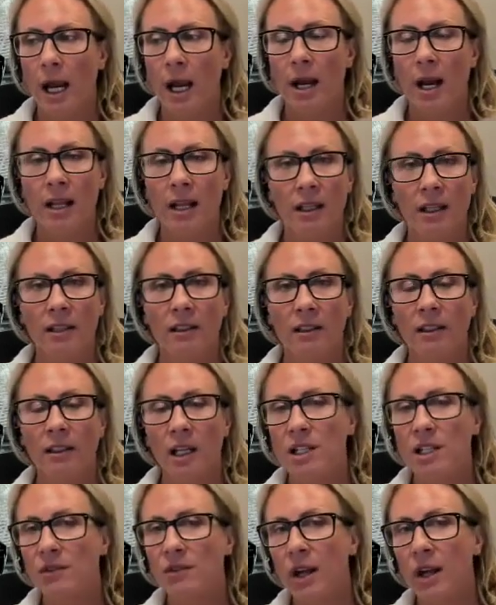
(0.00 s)
And I think that
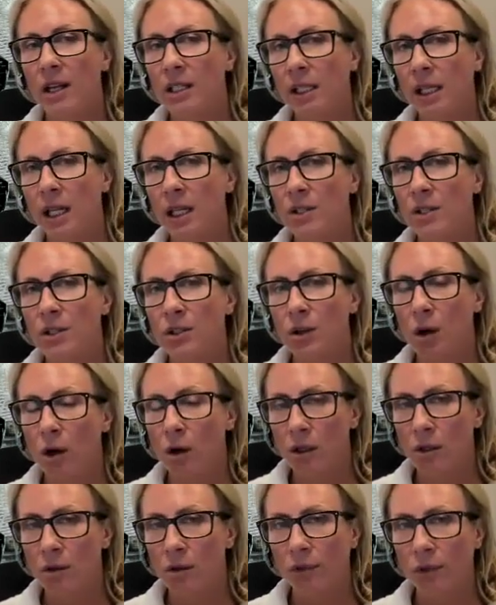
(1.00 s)
that's fine to get
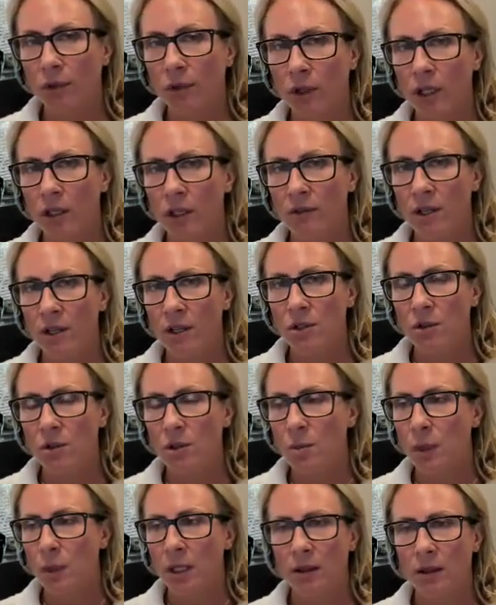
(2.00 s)
started for
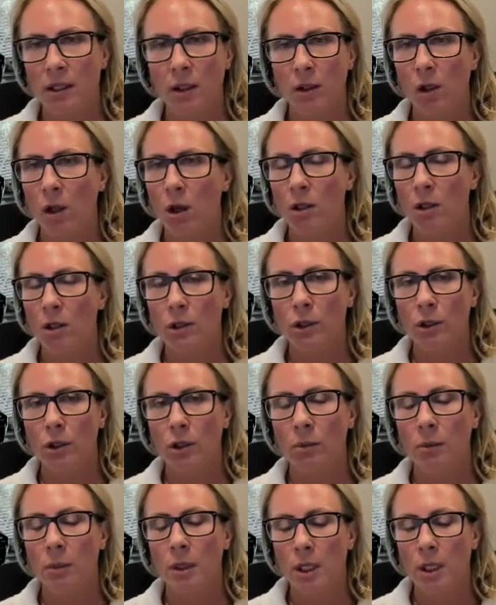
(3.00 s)
investors, but I think
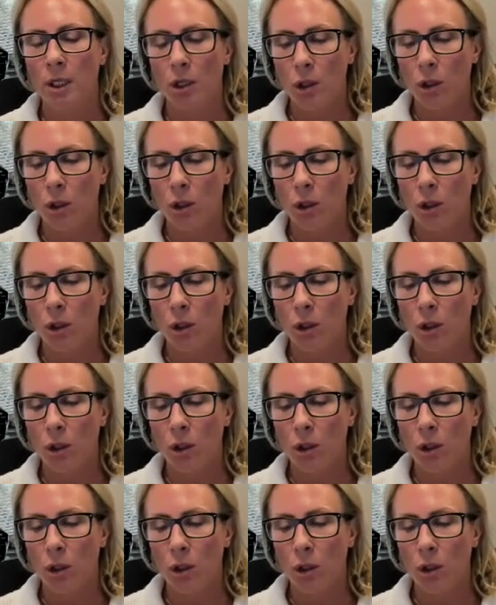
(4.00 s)
long-term,